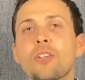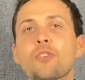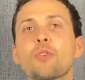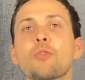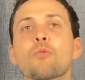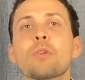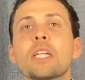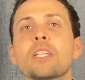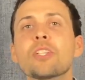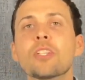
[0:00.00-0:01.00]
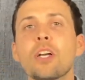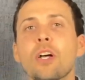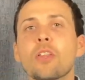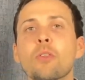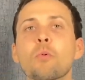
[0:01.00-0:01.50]
to reach
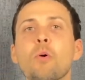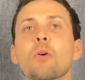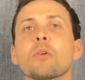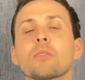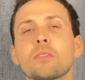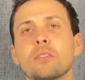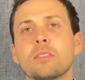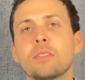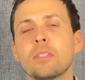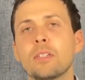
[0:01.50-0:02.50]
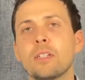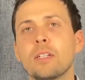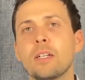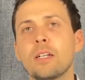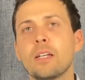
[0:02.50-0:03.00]
the world.
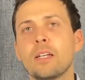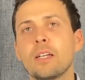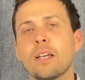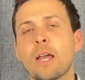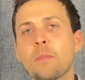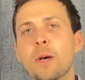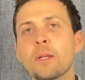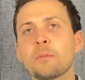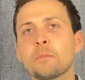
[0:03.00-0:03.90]
Amen.